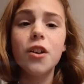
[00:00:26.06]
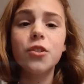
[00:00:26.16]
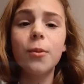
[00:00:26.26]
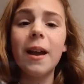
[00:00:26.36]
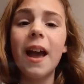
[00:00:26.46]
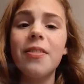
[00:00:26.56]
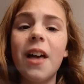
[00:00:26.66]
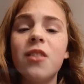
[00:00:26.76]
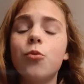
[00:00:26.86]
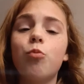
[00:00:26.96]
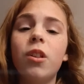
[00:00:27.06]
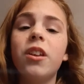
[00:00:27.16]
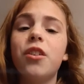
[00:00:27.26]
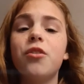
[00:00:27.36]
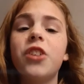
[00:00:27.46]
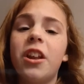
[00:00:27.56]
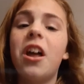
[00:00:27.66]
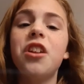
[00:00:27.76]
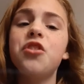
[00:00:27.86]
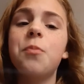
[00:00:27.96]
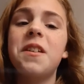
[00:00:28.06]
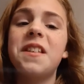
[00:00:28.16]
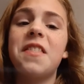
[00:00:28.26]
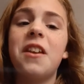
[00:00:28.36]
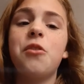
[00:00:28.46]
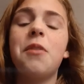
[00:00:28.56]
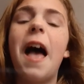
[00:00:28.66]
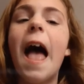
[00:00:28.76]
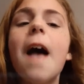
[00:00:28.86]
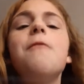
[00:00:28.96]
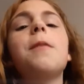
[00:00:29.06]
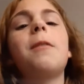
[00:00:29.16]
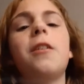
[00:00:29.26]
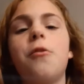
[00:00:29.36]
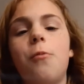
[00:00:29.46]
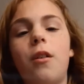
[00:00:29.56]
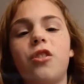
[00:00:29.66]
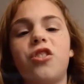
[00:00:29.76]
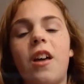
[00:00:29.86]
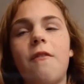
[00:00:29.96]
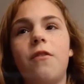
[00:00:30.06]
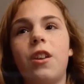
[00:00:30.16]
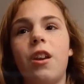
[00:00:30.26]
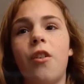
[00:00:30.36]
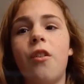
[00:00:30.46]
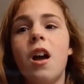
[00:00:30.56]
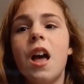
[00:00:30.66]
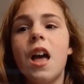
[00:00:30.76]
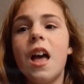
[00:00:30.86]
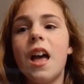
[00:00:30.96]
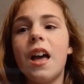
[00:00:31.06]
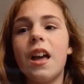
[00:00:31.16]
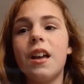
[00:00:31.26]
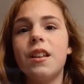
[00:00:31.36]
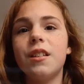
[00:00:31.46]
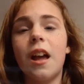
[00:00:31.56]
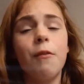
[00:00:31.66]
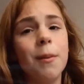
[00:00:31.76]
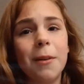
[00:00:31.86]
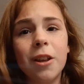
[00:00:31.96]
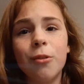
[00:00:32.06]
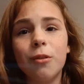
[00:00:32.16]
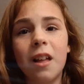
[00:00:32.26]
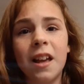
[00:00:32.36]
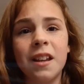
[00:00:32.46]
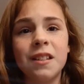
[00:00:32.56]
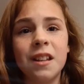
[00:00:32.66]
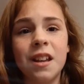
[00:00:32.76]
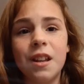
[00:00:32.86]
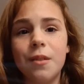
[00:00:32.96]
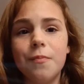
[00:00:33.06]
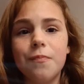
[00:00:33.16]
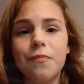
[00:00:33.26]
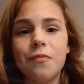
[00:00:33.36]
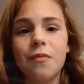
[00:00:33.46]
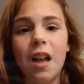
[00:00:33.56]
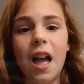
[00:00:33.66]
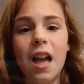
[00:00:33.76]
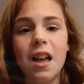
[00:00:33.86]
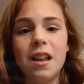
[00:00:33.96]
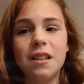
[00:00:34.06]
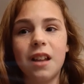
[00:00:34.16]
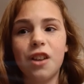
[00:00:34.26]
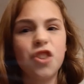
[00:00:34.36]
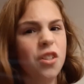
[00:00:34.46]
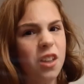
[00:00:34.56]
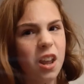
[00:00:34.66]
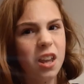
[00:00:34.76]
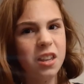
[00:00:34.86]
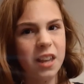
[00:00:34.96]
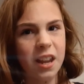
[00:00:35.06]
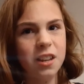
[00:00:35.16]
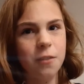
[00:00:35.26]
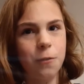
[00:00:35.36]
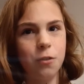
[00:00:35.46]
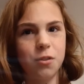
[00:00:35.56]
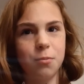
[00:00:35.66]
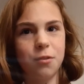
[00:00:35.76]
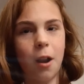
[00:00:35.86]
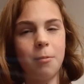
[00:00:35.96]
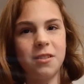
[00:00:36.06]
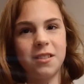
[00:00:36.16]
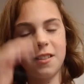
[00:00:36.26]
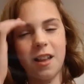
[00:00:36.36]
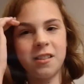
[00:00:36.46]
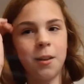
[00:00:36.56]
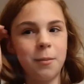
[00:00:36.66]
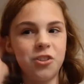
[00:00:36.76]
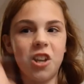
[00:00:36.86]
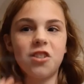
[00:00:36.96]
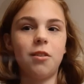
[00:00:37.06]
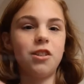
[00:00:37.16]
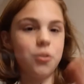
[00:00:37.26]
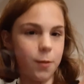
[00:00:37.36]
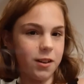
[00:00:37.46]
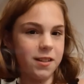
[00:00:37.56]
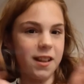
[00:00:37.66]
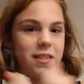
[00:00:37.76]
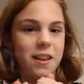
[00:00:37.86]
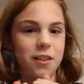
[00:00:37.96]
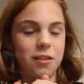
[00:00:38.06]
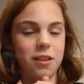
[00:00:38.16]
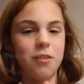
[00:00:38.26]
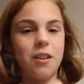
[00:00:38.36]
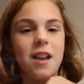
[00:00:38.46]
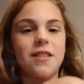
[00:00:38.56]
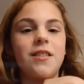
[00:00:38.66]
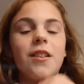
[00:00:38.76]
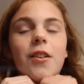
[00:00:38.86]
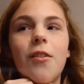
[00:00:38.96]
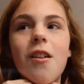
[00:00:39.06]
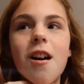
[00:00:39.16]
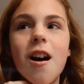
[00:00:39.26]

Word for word: So that's really huge and I just want to say thank you to everybody who watched that video and everybody who liked it. And I saw that I gained a few subscribers since last time I checked, so I just wanted to say thank you to you guys too.